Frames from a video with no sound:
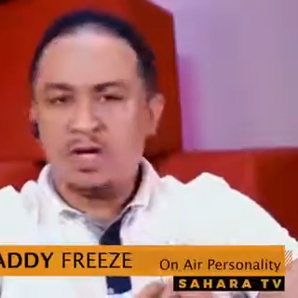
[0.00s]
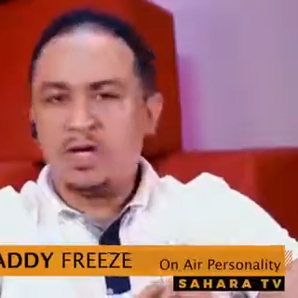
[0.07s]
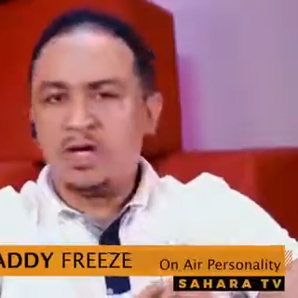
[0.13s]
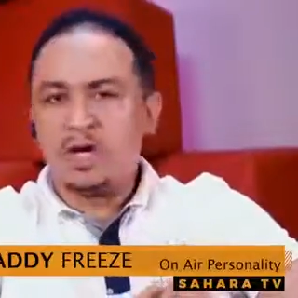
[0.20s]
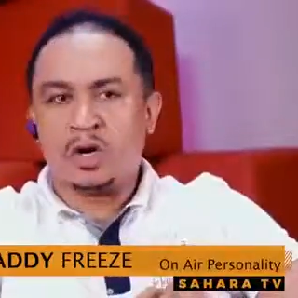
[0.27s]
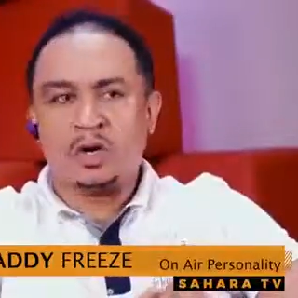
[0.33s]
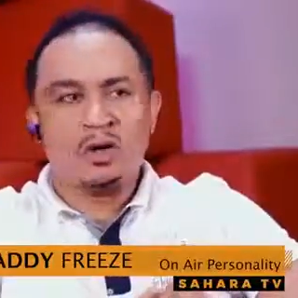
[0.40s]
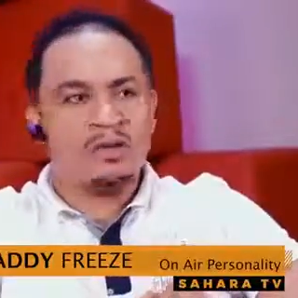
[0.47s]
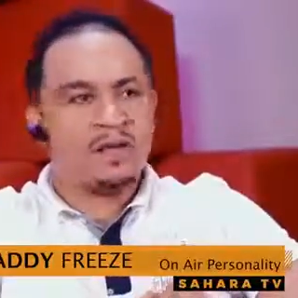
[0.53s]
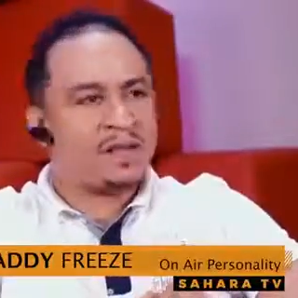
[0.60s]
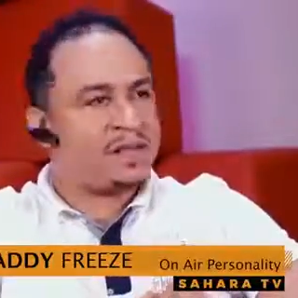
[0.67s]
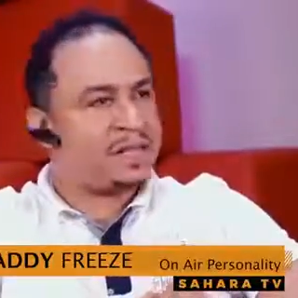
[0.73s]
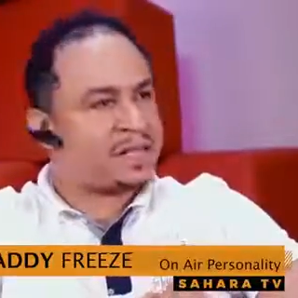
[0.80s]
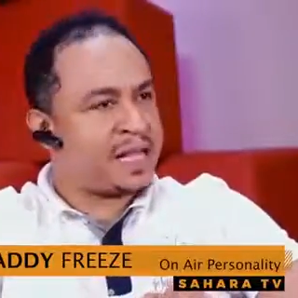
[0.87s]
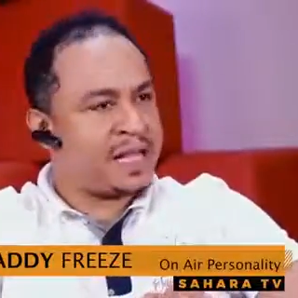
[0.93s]
None of
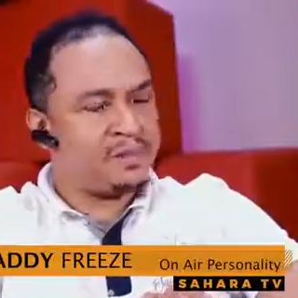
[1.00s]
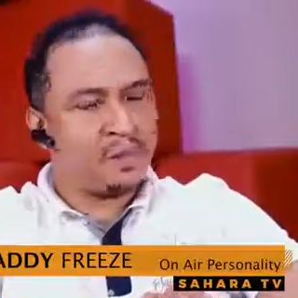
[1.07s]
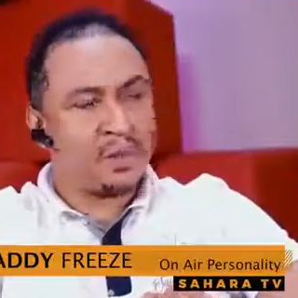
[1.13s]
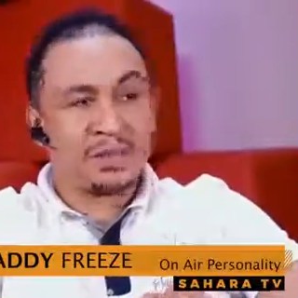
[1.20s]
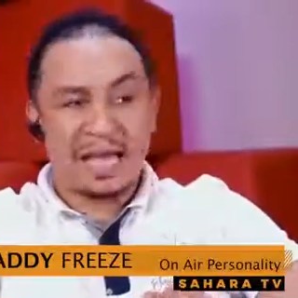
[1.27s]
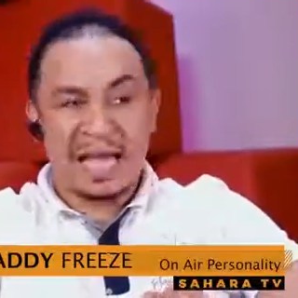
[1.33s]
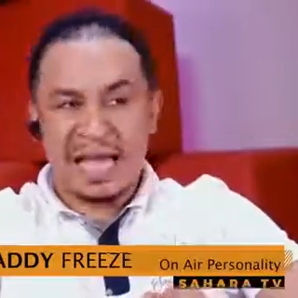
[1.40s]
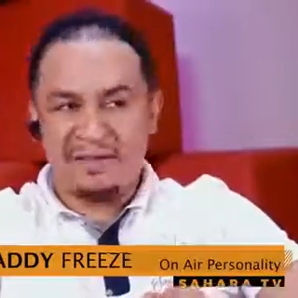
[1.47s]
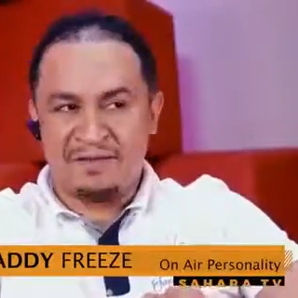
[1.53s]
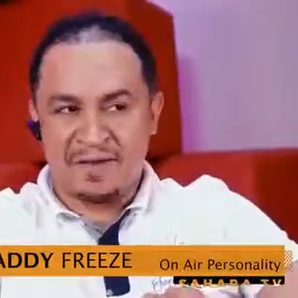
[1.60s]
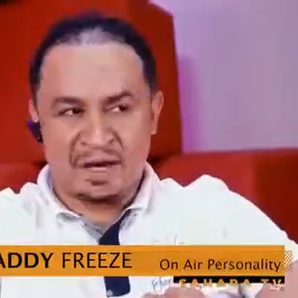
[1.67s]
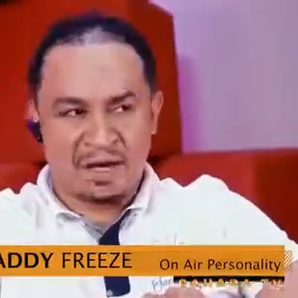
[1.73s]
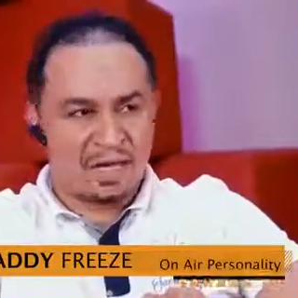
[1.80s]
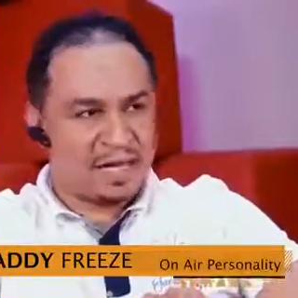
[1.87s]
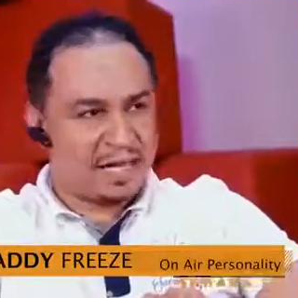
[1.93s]
the disciples
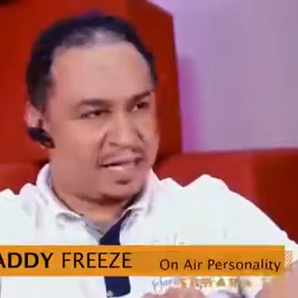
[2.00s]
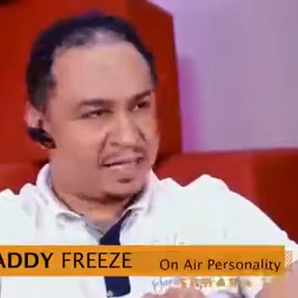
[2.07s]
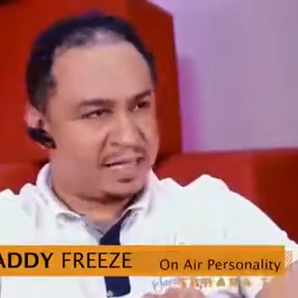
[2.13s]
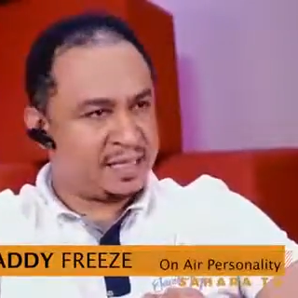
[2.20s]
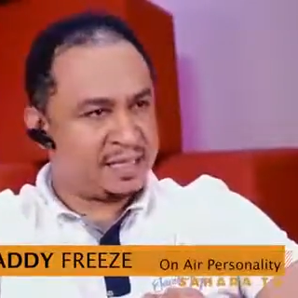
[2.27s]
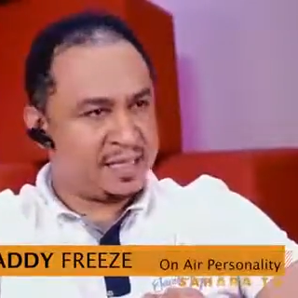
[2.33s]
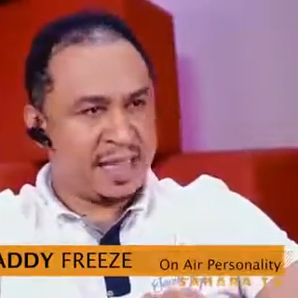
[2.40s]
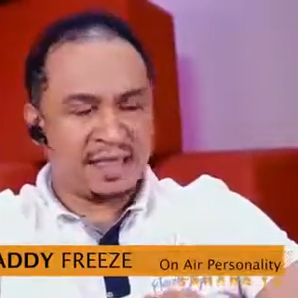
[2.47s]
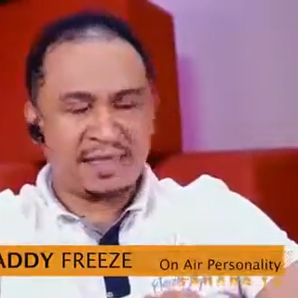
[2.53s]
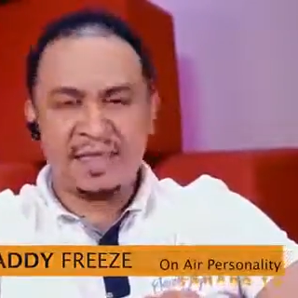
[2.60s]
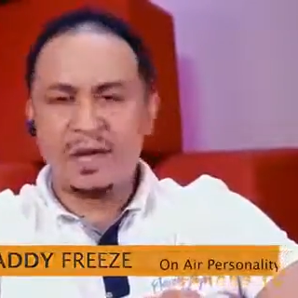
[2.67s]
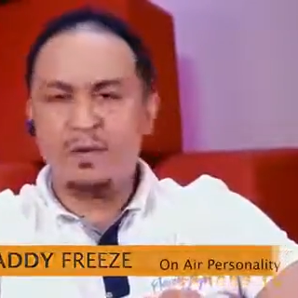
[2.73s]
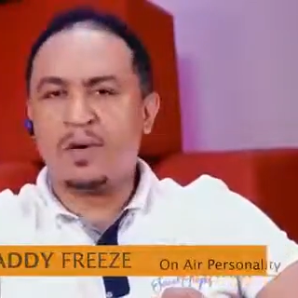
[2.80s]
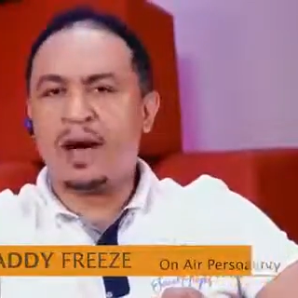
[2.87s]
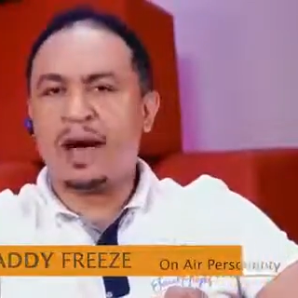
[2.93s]
ever collected tithe.
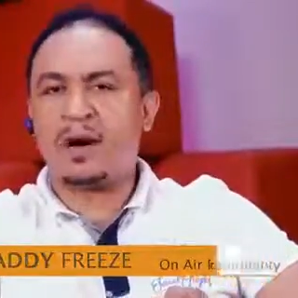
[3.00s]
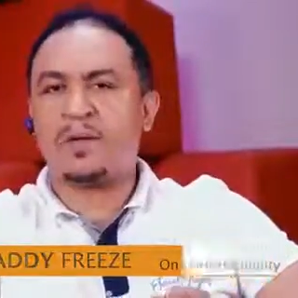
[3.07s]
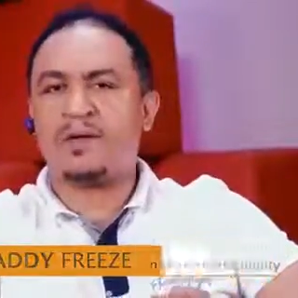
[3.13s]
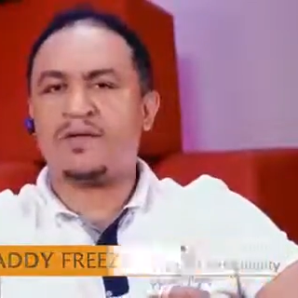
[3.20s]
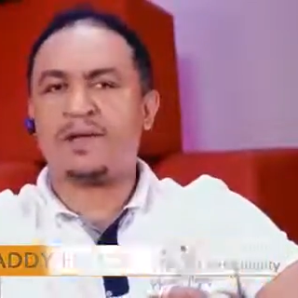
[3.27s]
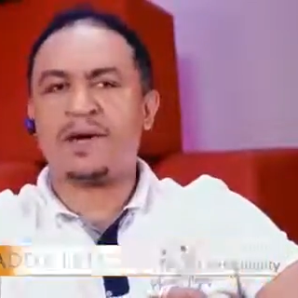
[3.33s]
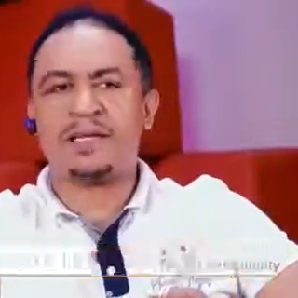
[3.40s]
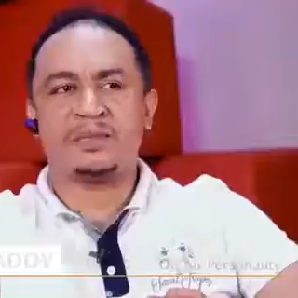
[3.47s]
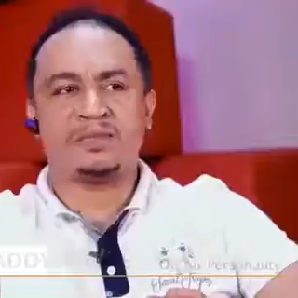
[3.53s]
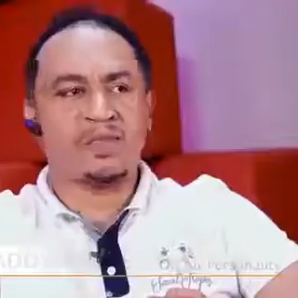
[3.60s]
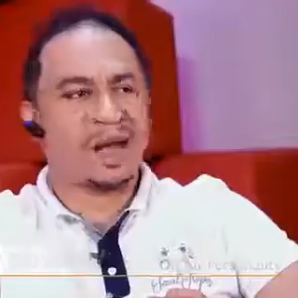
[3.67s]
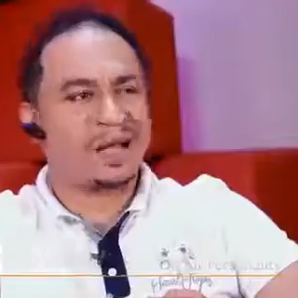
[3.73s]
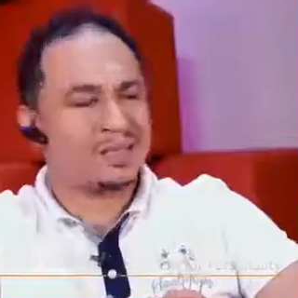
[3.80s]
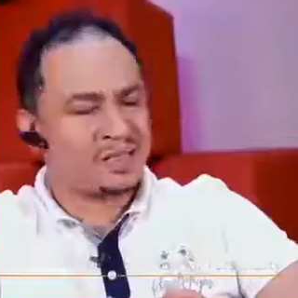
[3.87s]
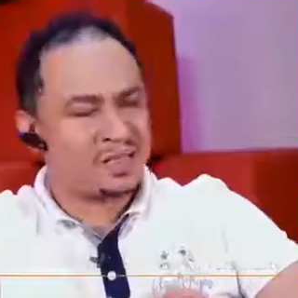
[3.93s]
They were our first
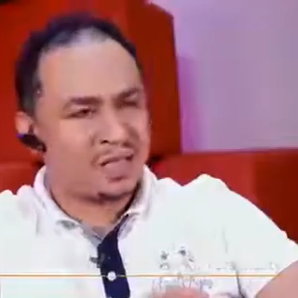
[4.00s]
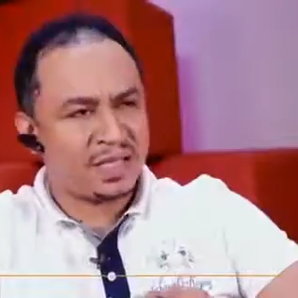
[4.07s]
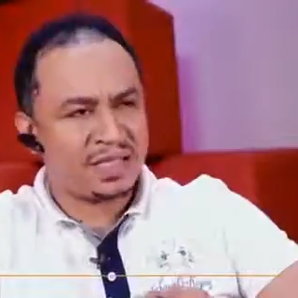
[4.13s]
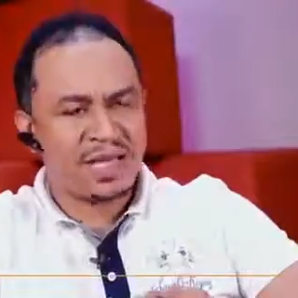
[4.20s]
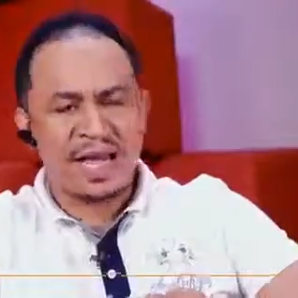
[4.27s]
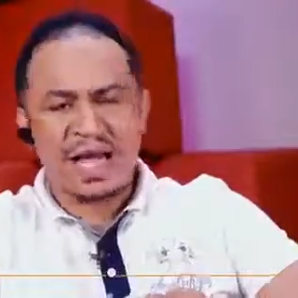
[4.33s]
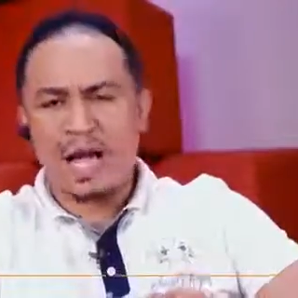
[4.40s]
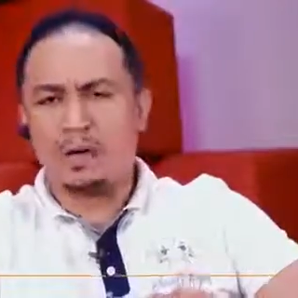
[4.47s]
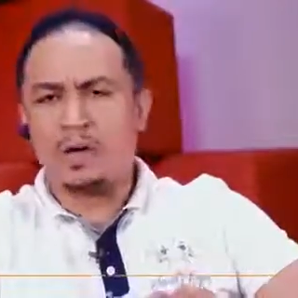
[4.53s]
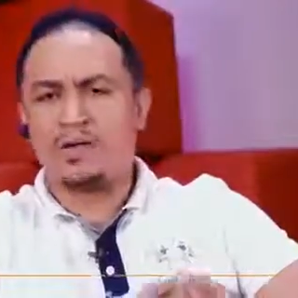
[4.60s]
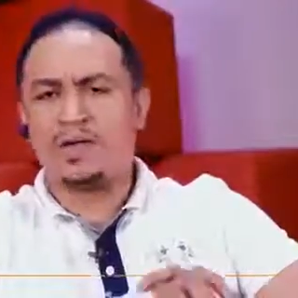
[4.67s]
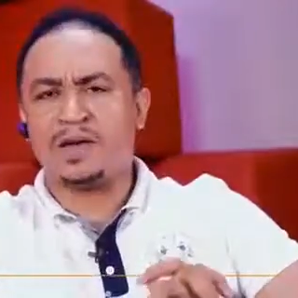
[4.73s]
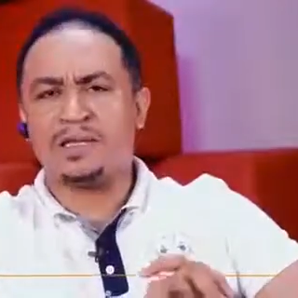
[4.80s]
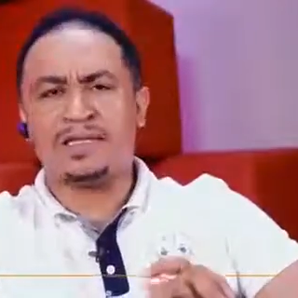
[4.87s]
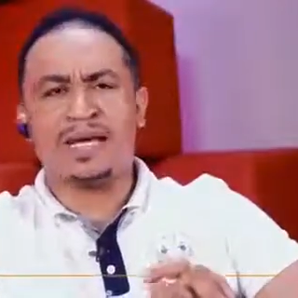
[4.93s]
pastors,
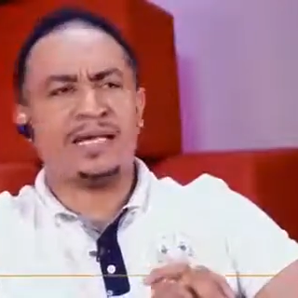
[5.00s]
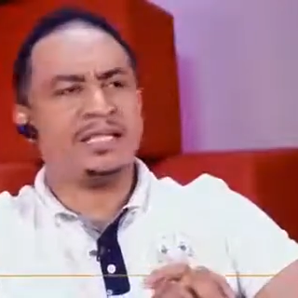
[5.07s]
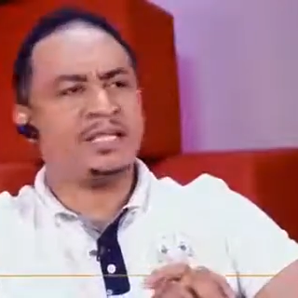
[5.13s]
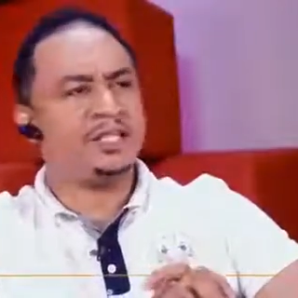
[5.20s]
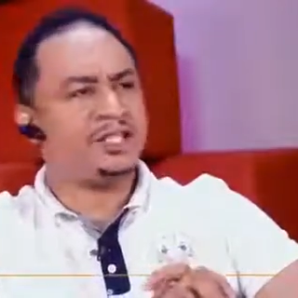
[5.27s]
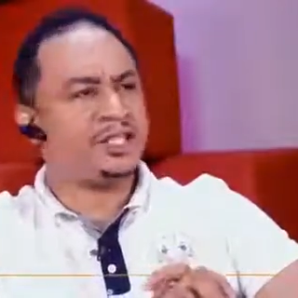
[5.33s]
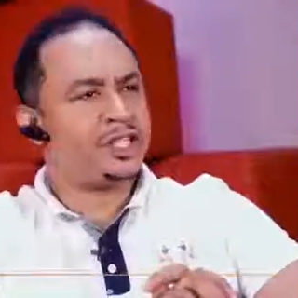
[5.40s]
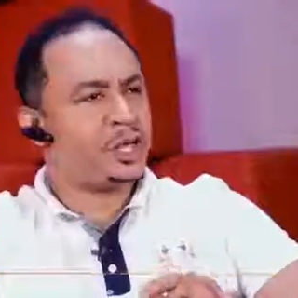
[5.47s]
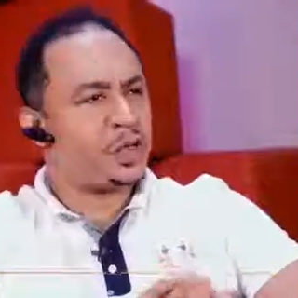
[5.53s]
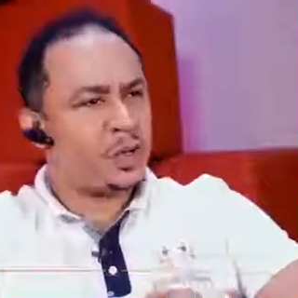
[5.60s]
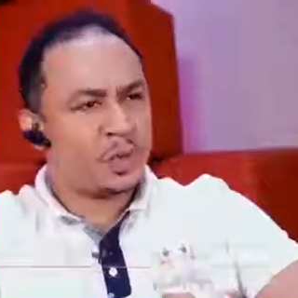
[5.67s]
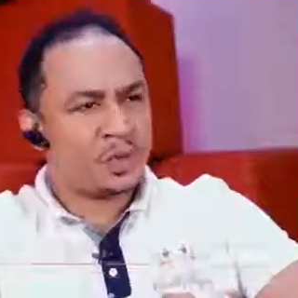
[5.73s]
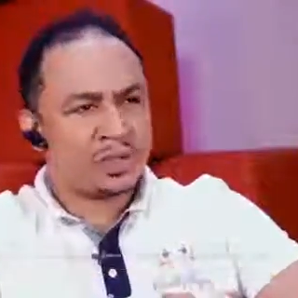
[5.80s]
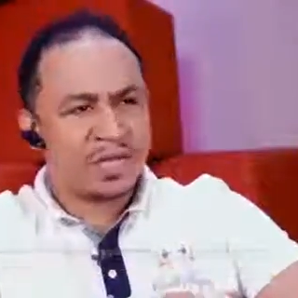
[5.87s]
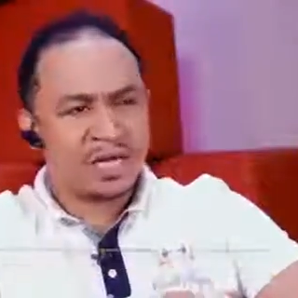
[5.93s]
our first daddy
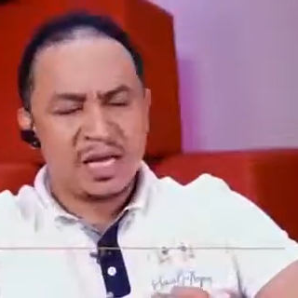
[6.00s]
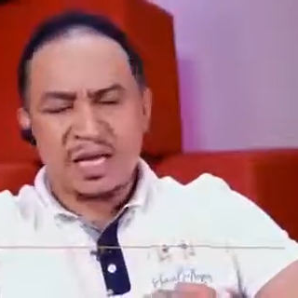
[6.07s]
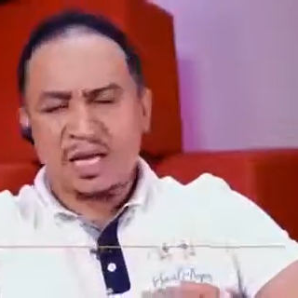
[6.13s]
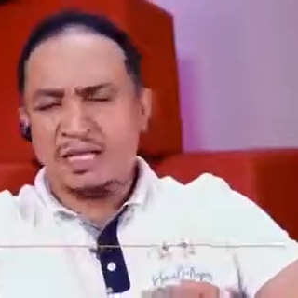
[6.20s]
Geos.